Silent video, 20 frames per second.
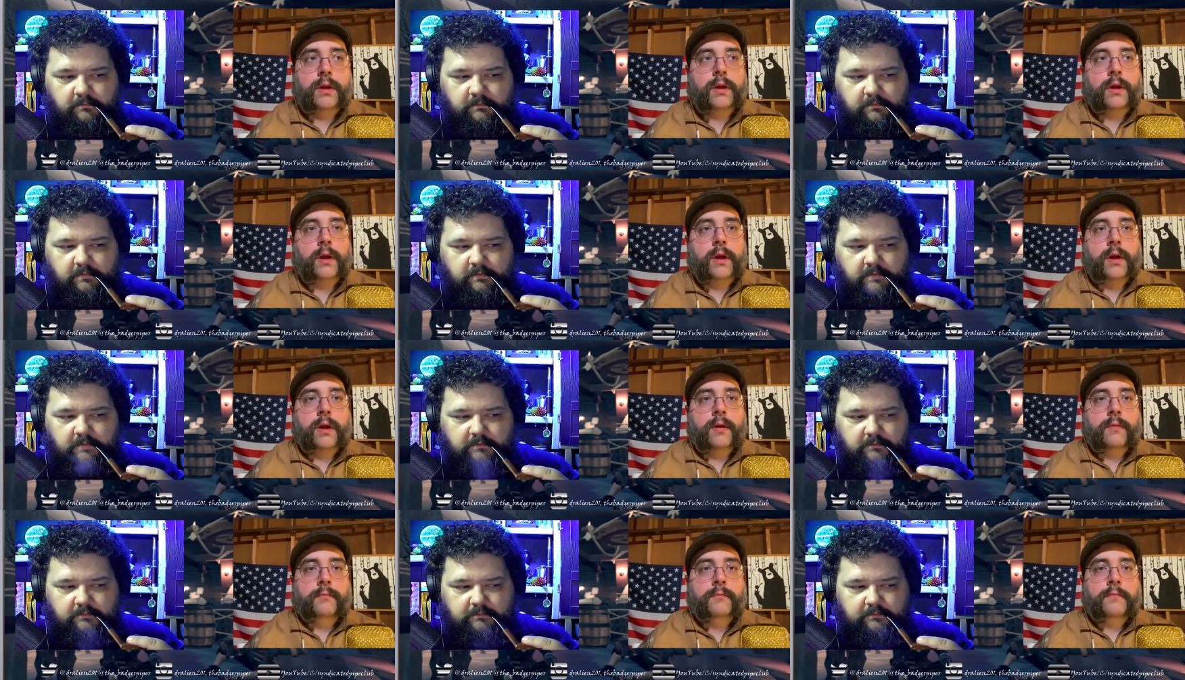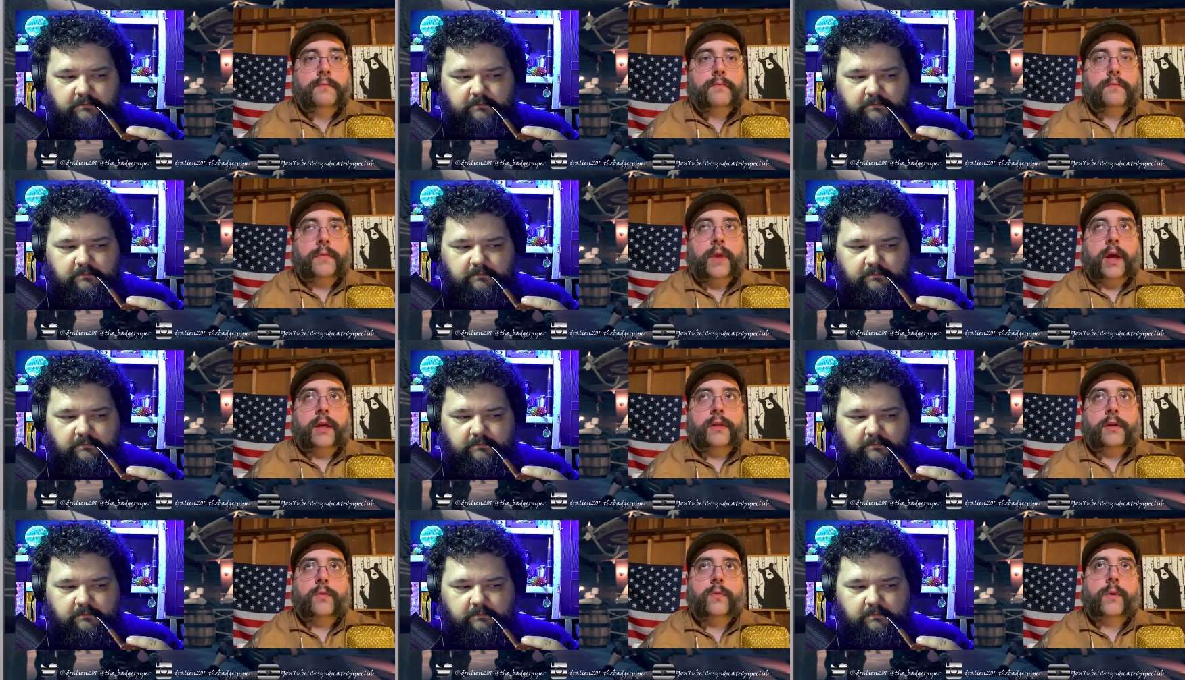Speaker 1: I think one thing
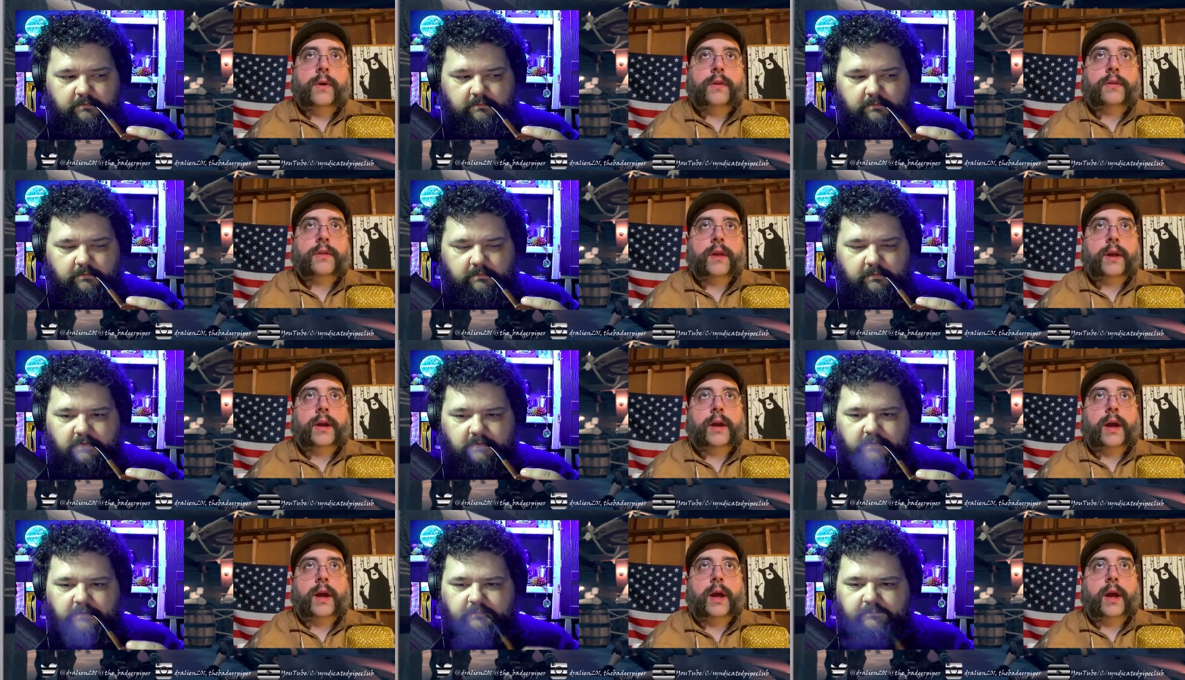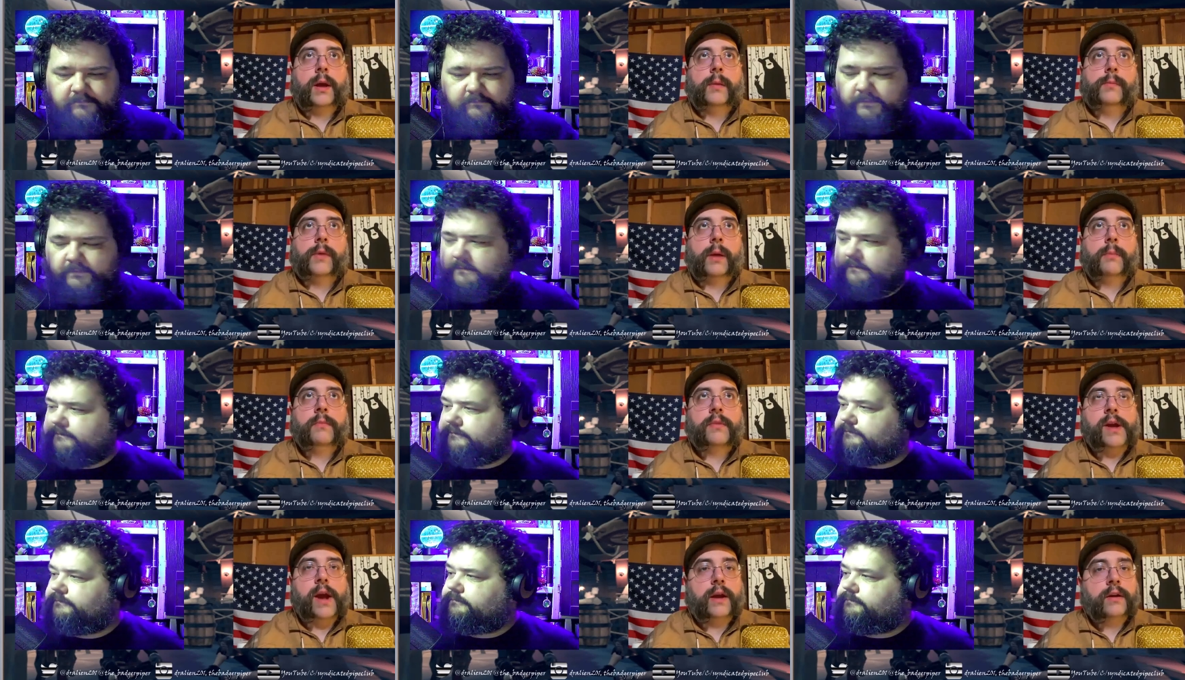I, am kind of
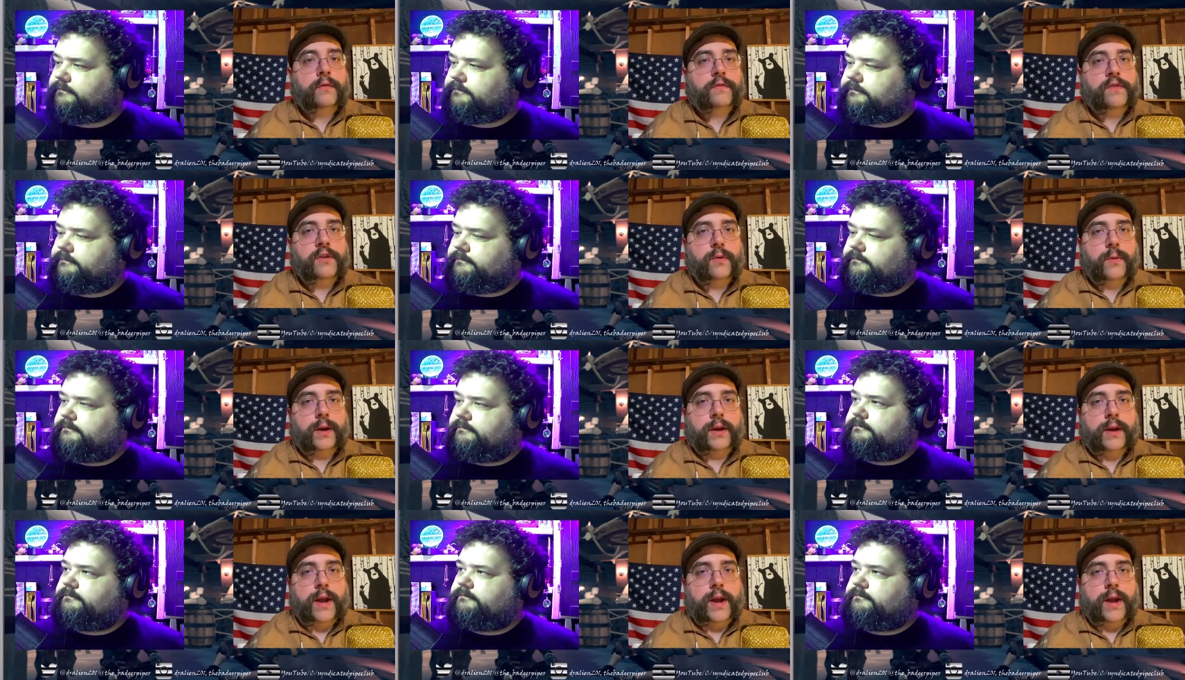doing now in,